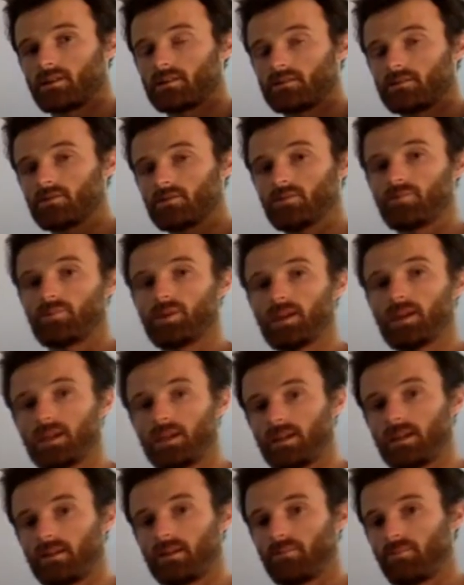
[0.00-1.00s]
to
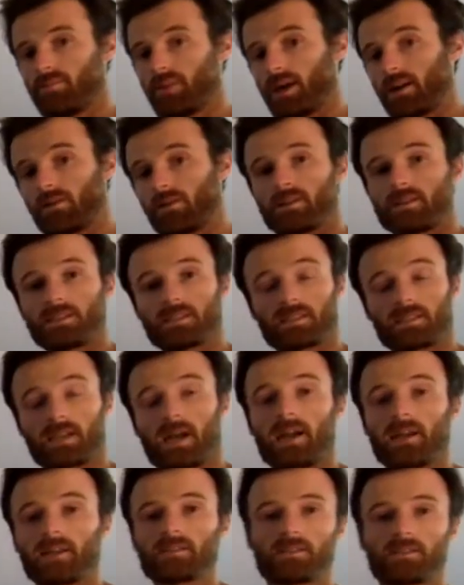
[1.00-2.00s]
be better in
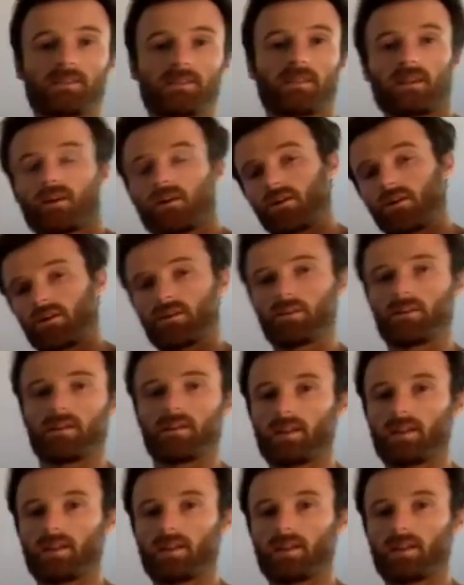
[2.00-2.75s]
science than they are